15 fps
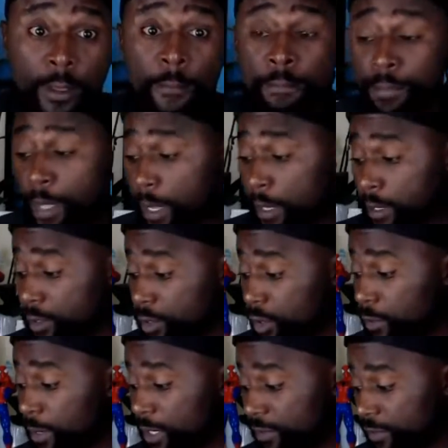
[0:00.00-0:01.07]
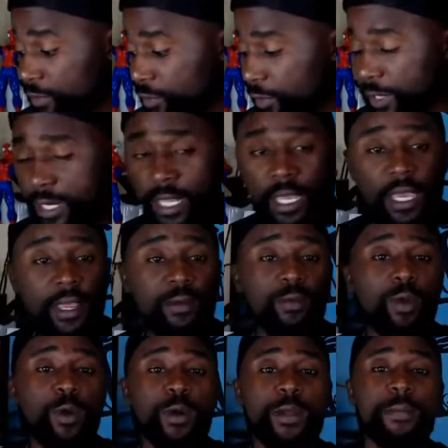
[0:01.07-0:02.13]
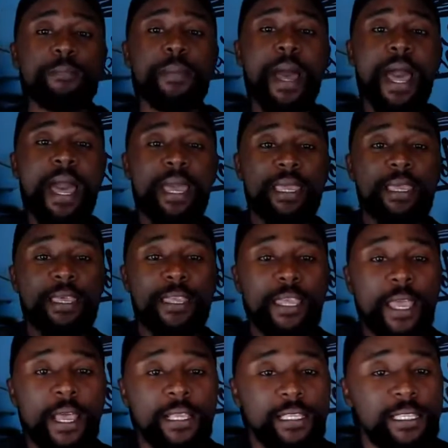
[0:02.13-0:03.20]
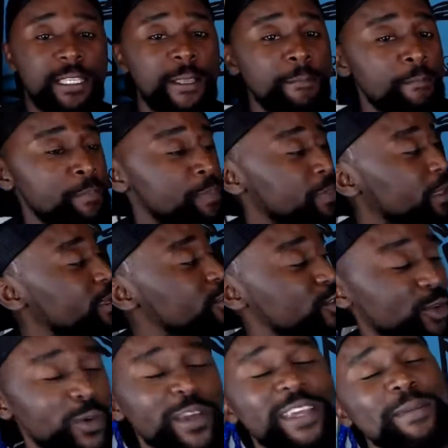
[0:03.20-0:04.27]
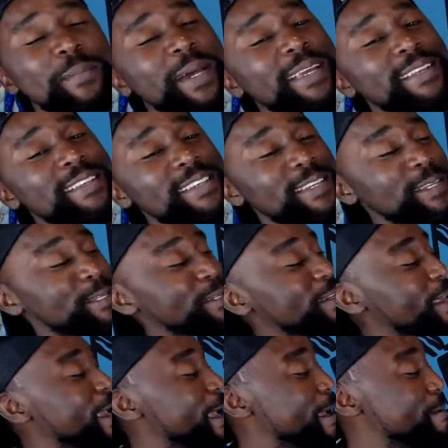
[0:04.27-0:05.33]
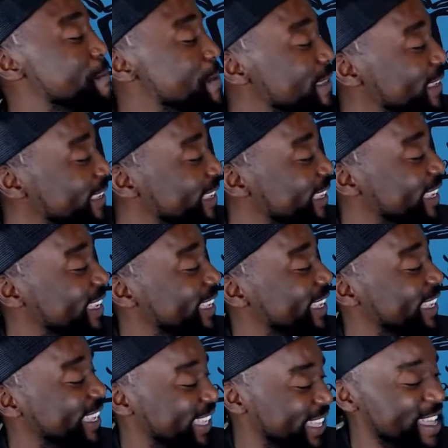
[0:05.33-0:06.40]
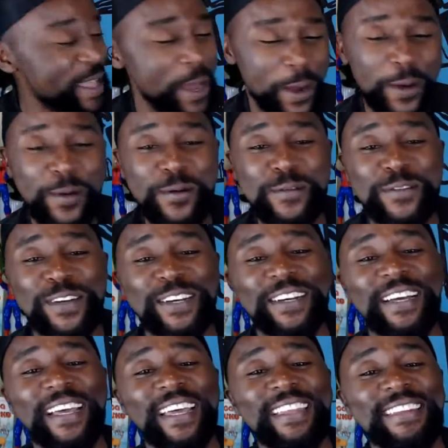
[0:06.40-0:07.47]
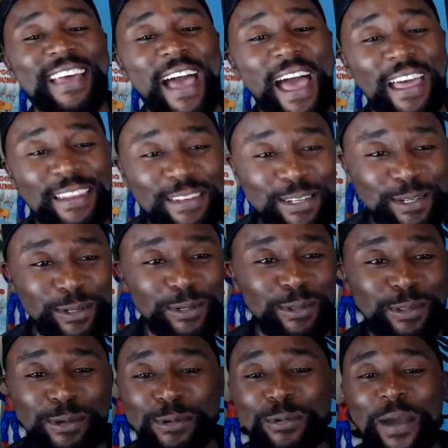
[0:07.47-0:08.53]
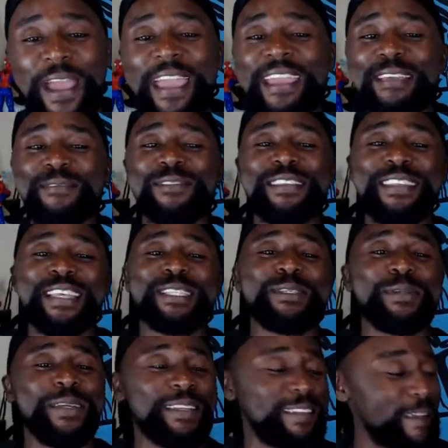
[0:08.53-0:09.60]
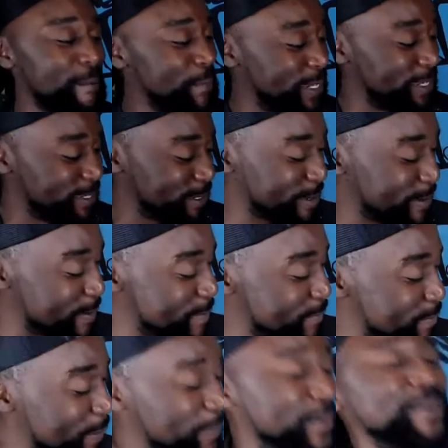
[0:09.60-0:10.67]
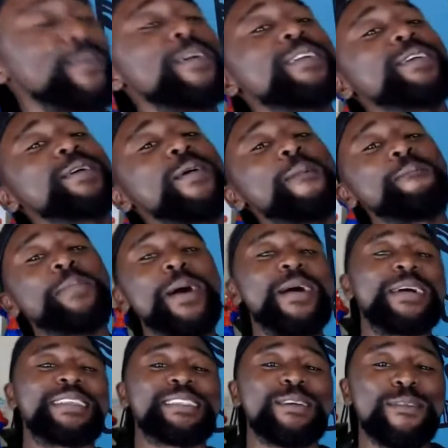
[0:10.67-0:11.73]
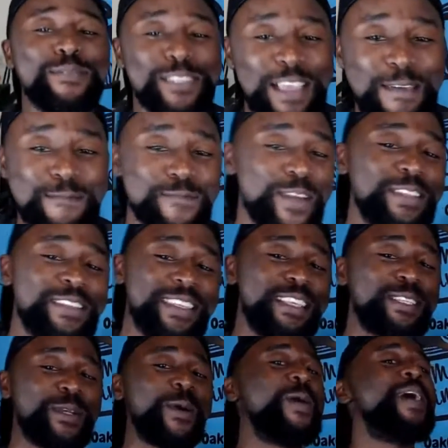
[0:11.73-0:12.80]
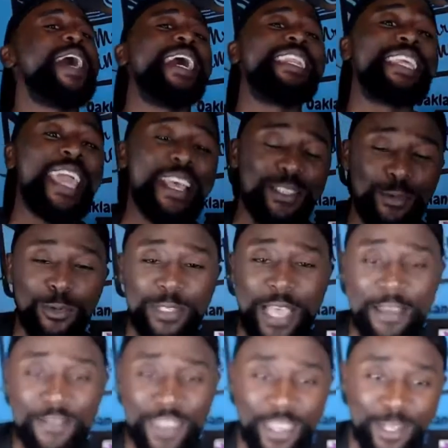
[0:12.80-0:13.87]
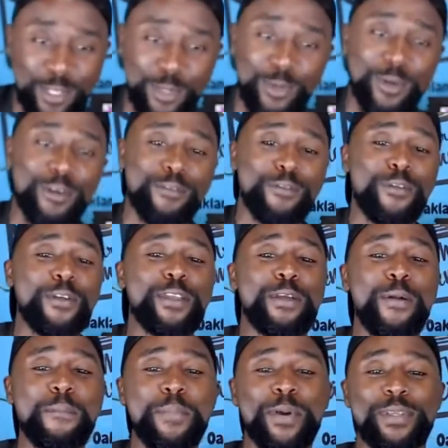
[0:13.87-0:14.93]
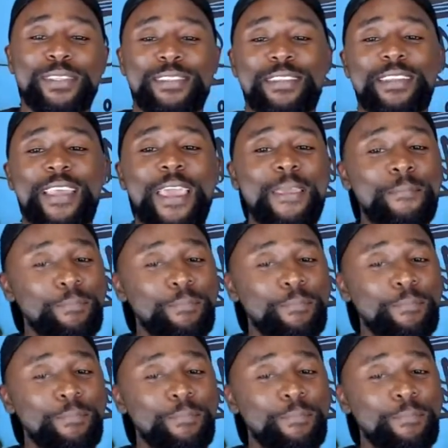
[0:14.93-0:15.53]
Thank you so much for joining in. Welcome back. Yes, enjoying my tea today. Over and Under the Waves. This one coming to you from Chronicle Books of San Francisco. And guess who's having a tour of Chronicle Books today?